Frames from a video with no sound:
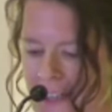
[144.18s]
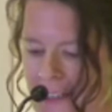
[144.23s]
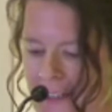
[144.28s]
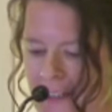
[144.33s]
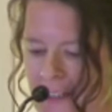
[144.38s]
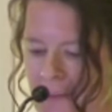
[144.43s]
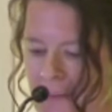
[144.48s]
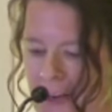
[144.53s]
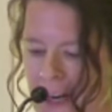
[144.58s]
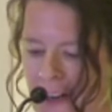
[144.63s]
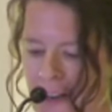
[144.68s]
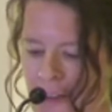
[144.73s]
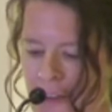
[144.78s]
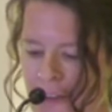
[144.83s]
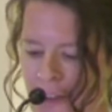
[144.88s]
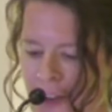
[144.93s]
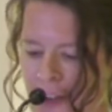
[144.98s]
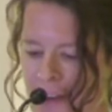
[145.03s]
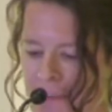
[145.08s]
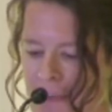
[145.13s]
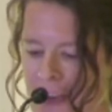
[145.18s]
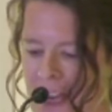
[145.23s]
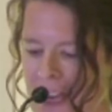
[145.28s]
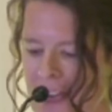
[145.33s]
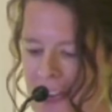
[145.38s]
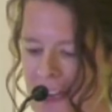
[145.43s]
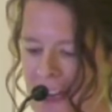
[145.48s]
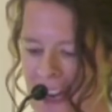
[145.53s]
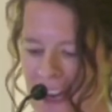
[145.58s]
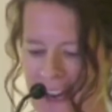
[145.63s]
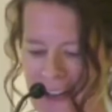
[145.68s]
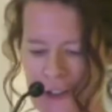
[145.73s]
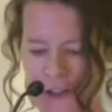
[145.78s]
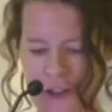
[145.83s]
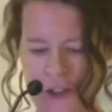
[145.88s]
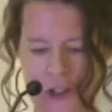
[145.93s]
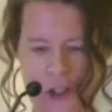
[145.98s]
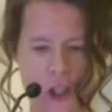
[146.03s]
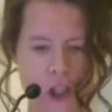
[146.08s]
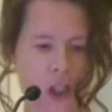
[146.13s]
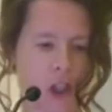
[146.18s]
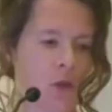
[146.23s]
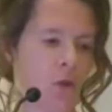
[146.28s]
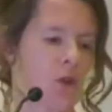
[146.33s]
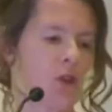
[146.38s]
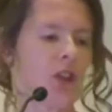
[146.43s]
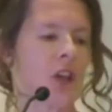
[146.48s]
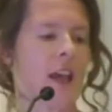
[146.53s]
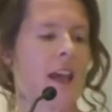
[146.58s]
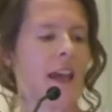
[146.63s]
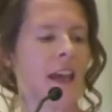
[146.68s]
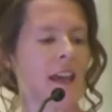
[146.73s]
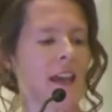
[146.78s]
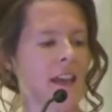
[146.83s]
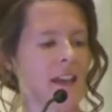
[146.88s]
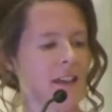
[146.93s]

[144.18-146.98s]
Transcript: the marathon man, Hector Cluche.